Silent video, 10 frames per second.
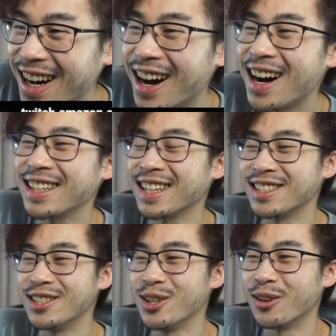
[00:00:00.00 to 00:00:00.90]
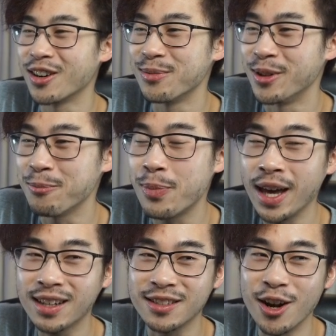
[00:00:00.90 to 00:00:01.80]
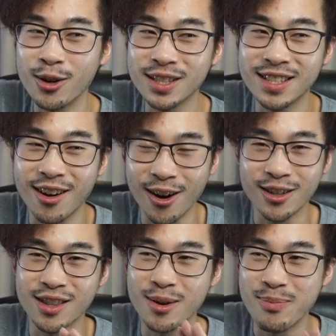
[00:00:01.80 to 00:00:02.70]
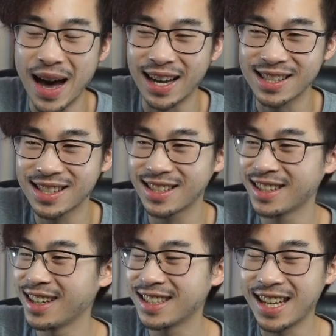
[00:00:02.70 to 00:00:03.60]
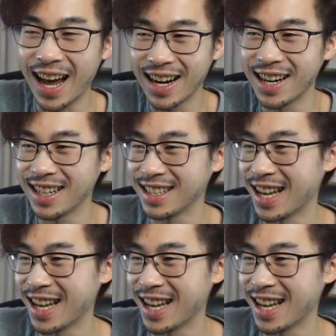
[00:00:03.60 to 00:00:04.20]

Oh, that's adorable. Pink noses are the best. 10 out of